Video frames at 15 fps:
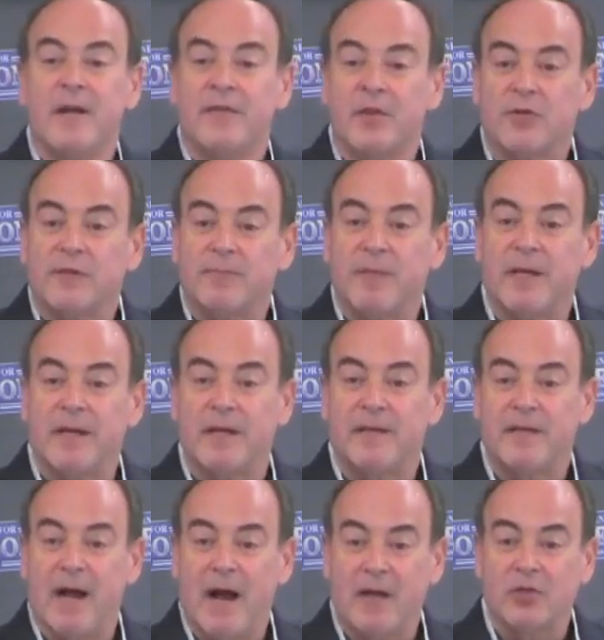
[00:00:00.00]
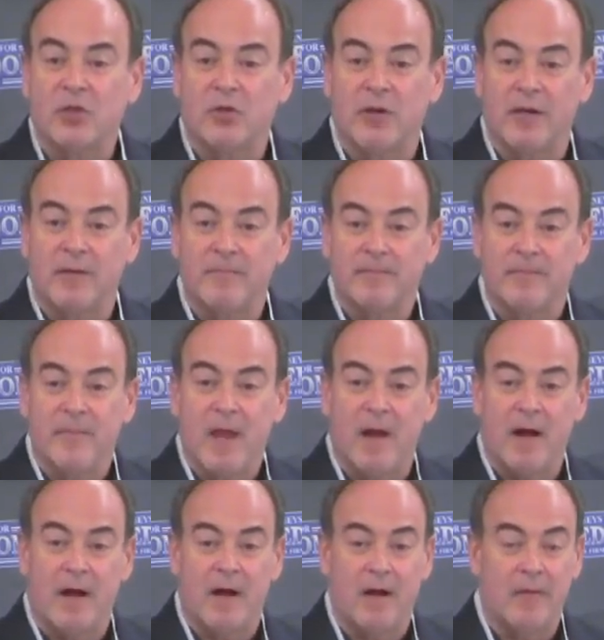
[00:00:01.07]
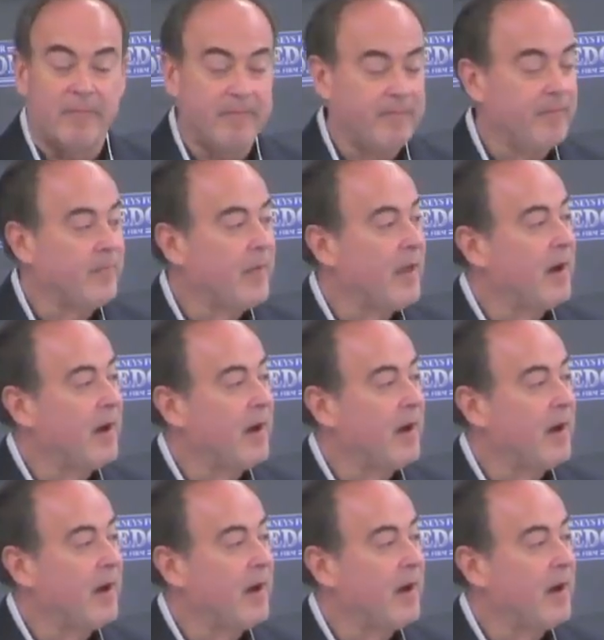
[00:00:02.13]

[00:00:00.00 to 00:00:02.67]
there's been a doctrine that